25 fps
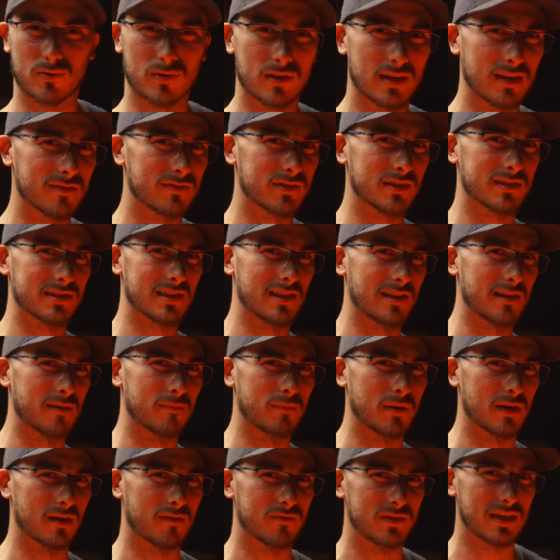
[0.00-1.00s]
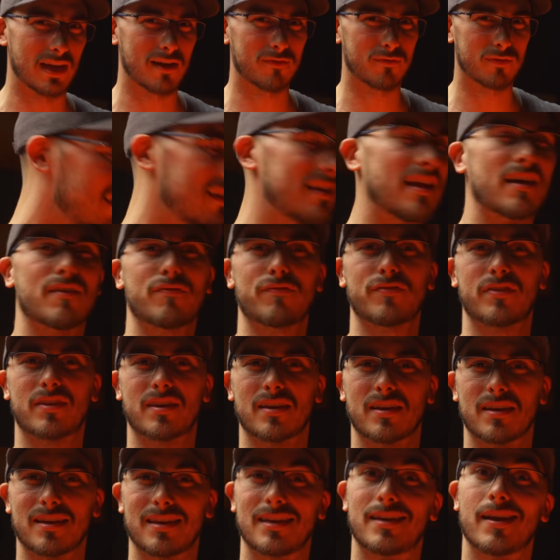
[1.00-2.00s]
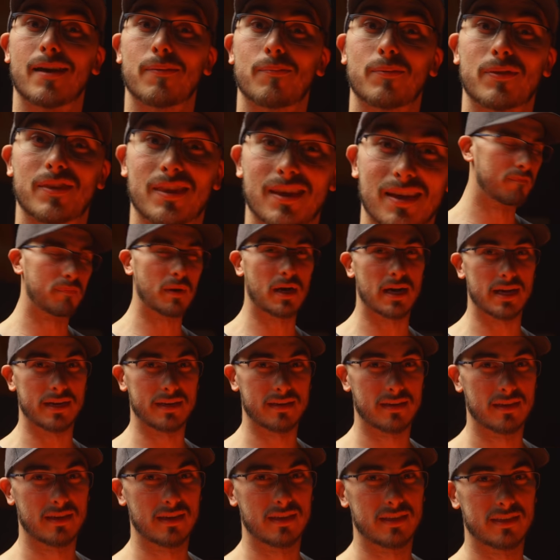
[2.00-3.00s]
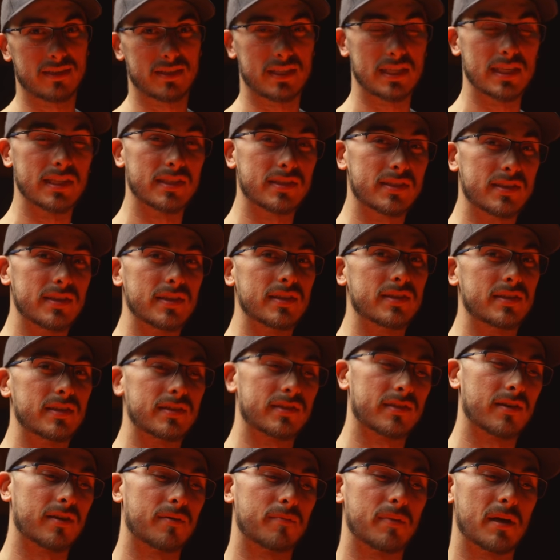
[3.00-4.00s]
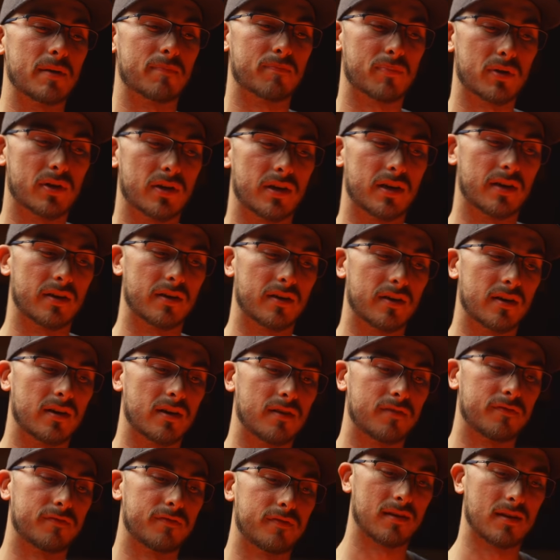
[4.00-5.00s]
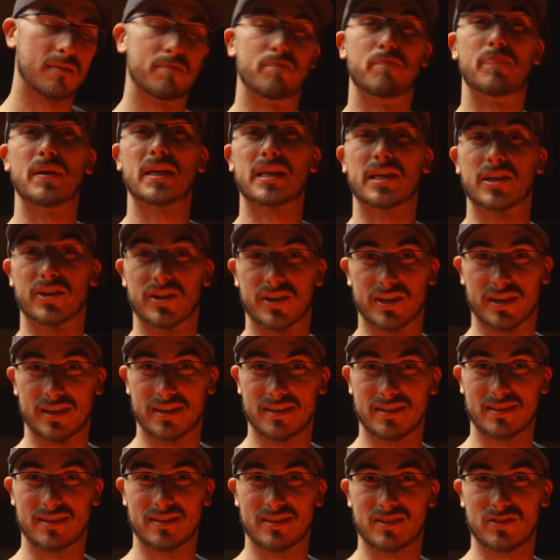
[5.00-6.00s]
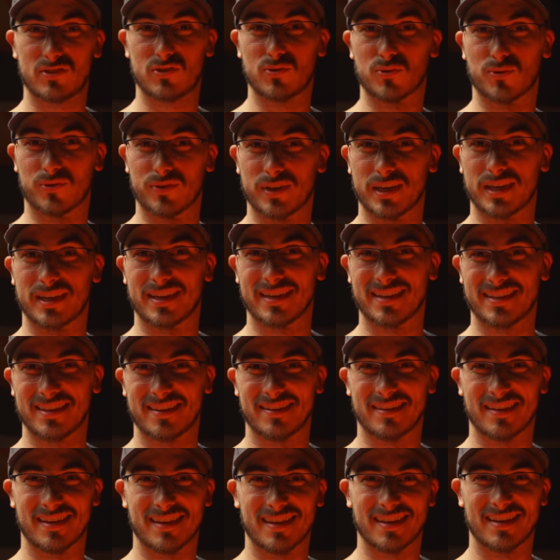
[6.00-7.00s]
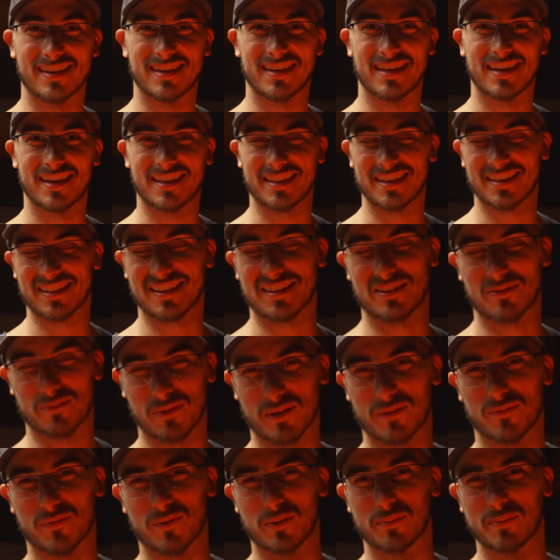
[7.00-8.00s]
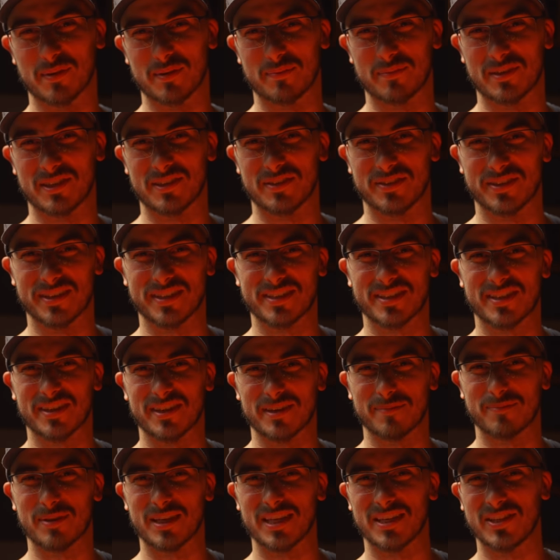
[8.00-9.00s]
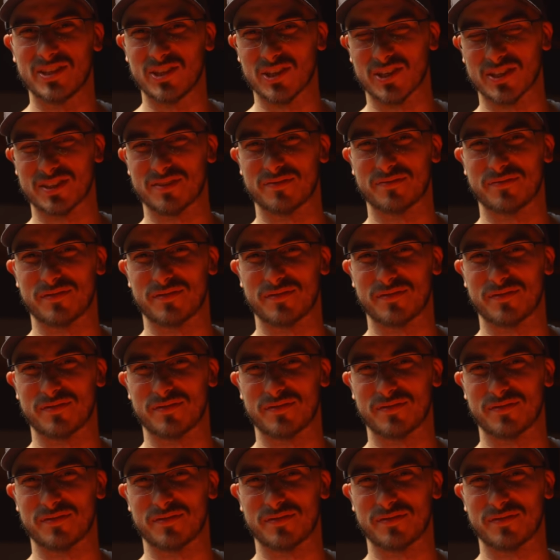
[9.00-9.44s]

or gives us a little bit of depth depth depth but since this is going to be a part of a bigger story, then uh, I think a 24 millimeter is gonna be just